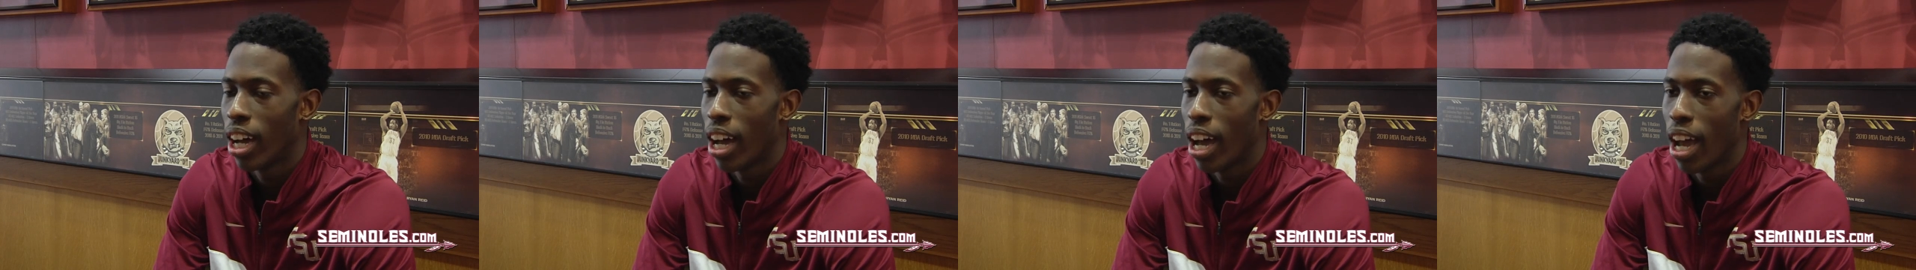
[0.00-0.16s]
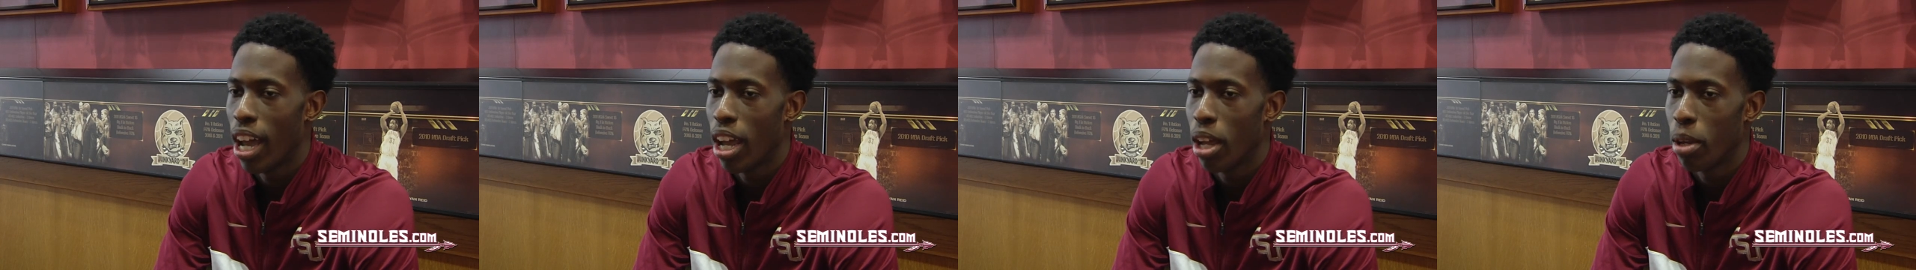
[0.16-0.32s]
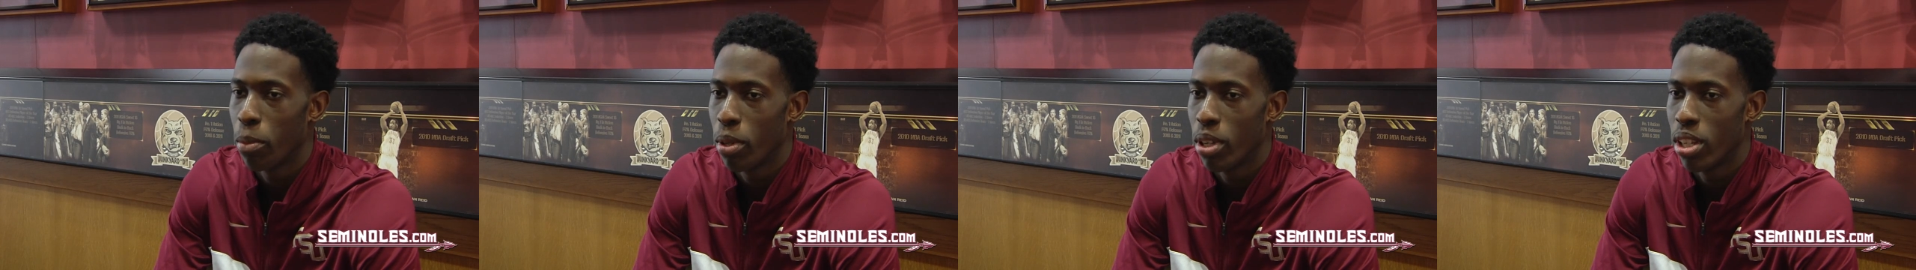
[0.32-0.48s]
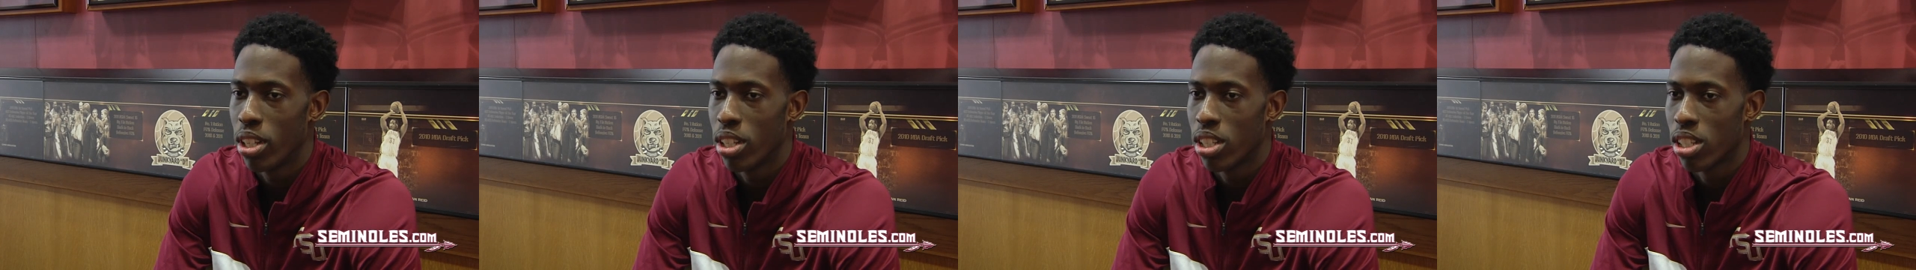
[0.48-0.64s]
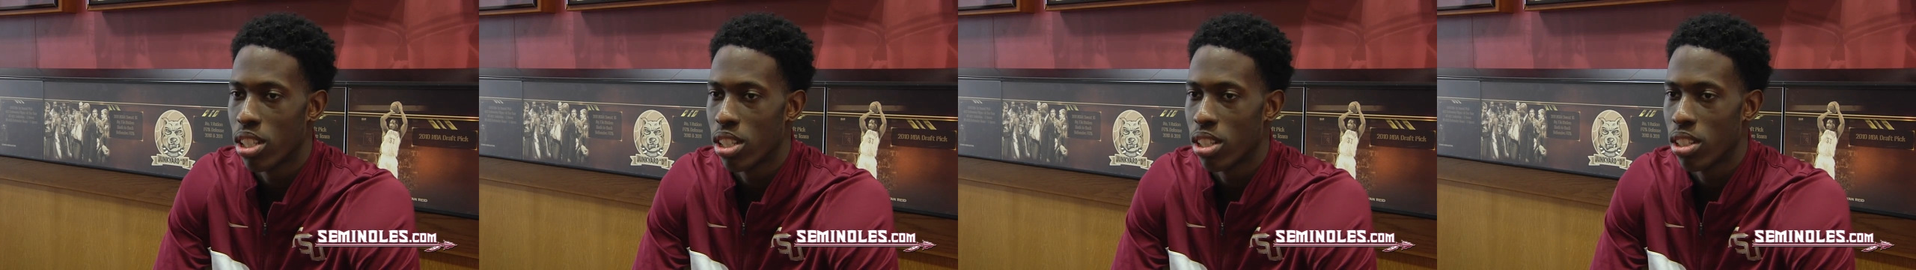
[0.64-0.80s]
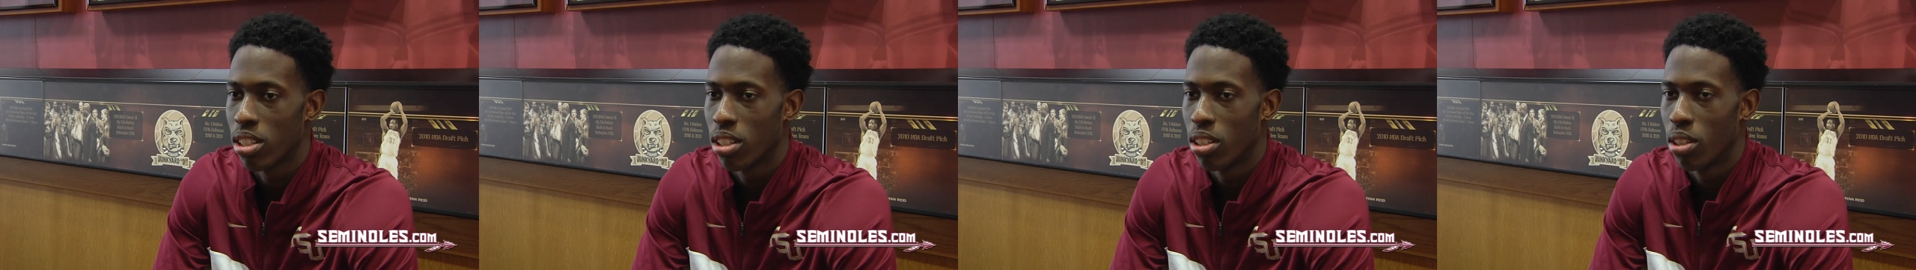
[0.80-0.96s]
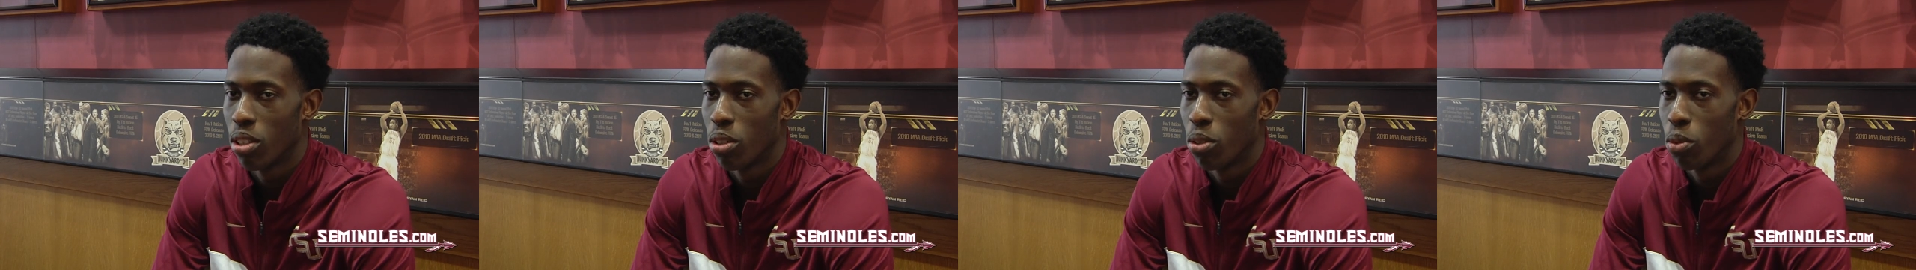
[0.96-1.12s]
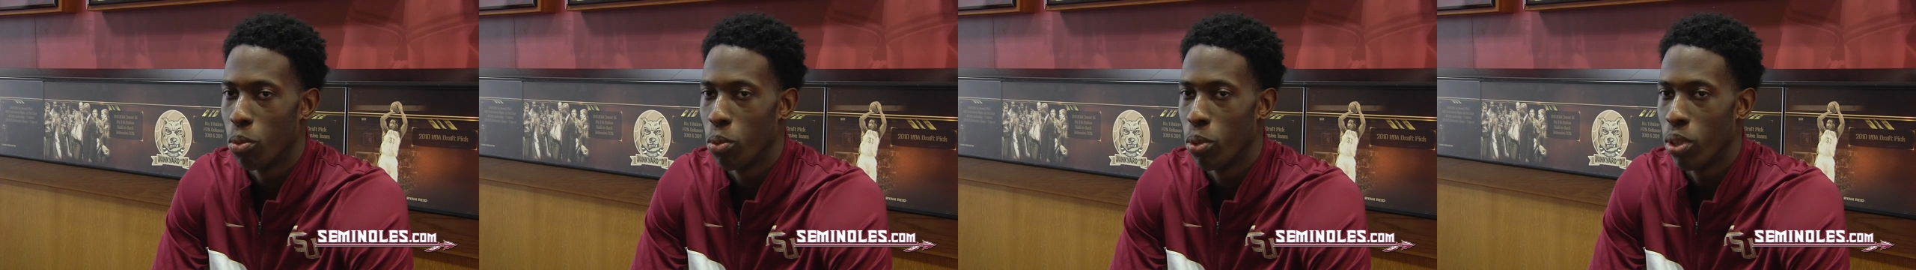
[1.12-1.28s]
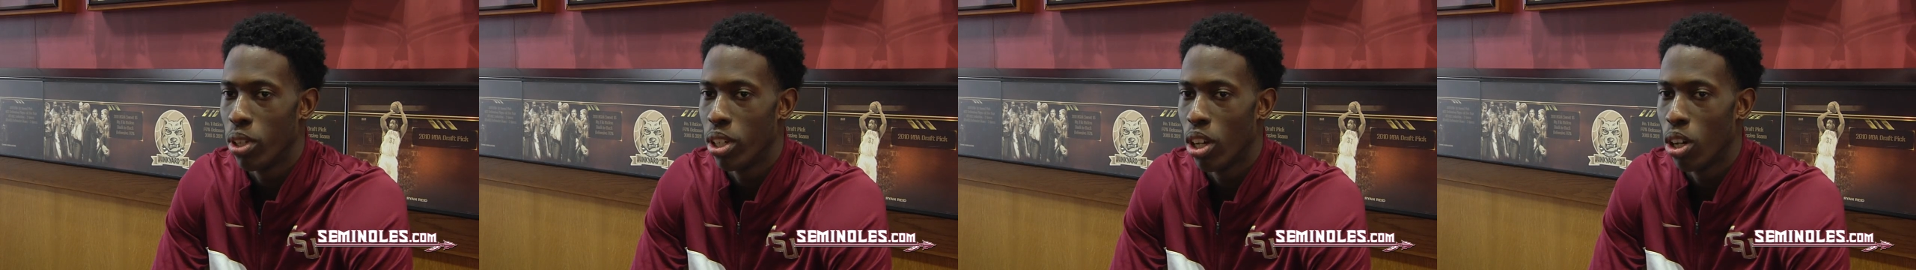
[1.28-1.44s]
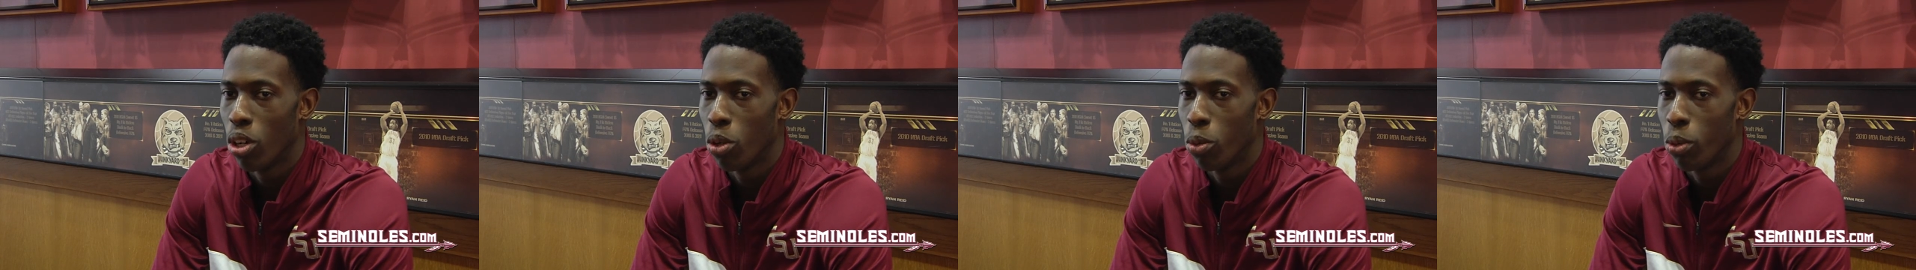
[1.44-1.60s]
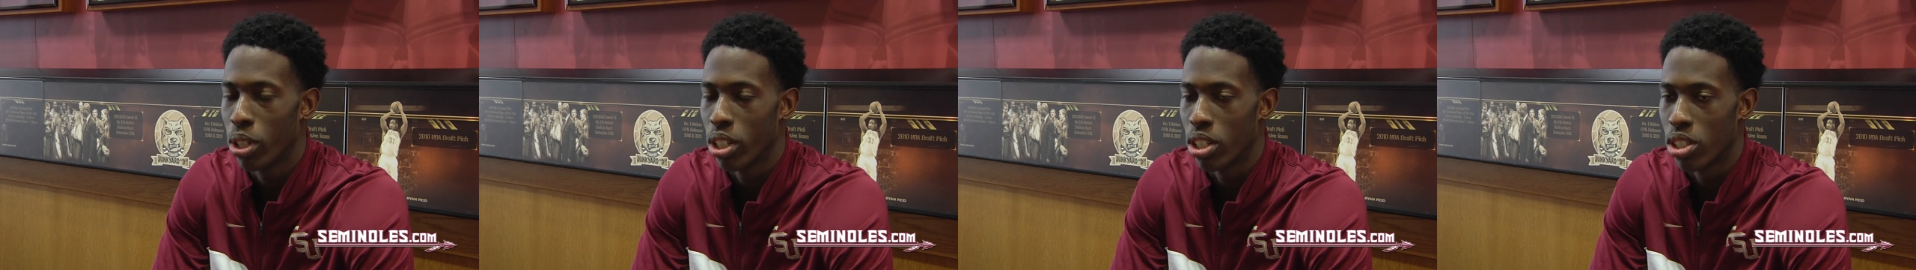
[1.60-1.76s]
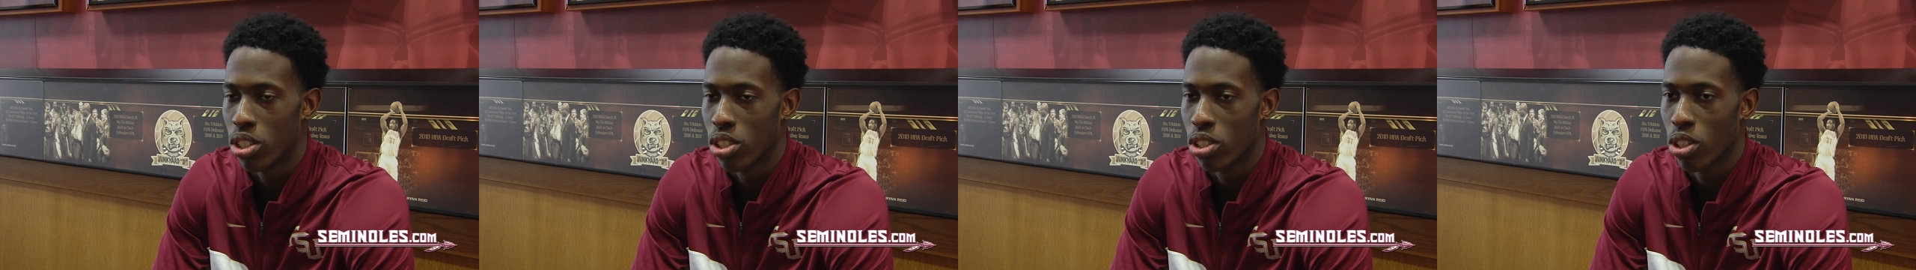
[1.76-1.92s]
hype, it's we know
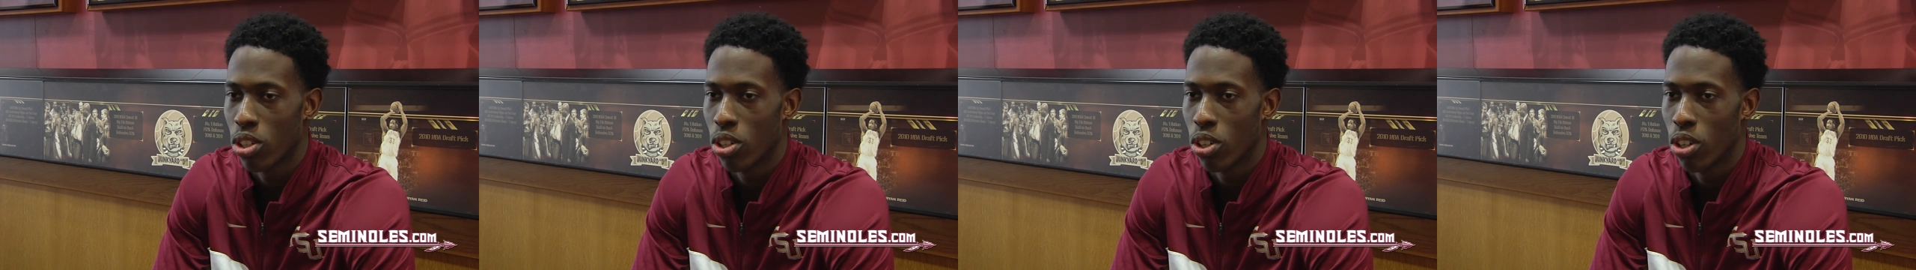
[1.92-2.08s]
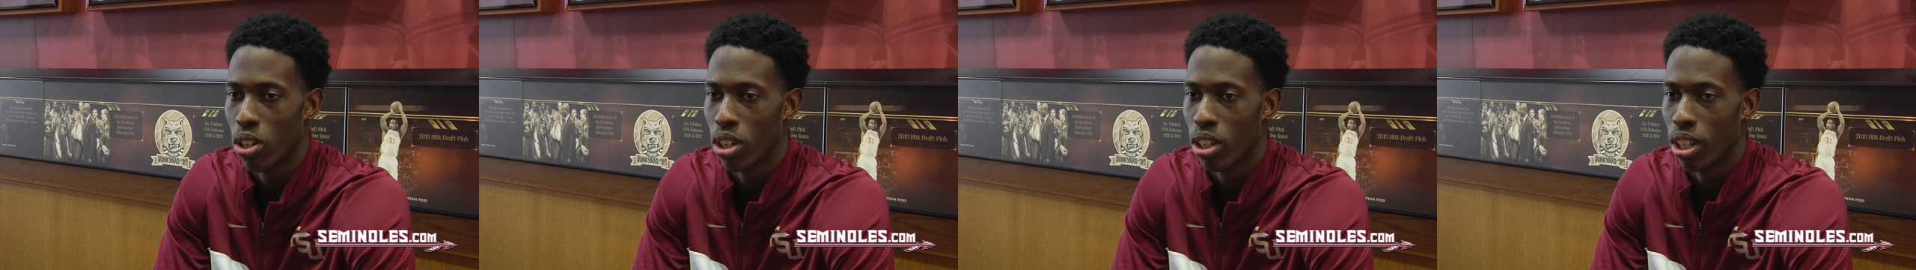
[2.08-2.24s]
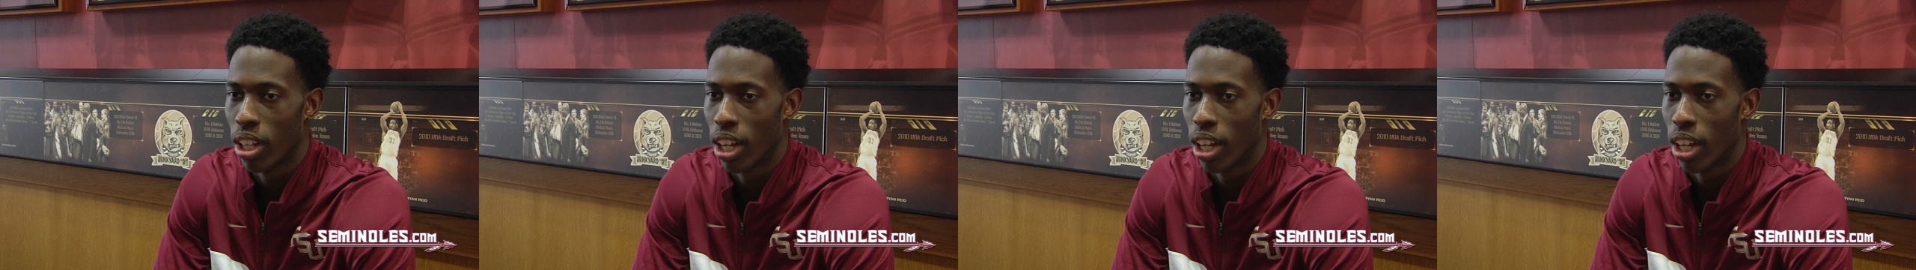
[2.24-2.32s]
we can score.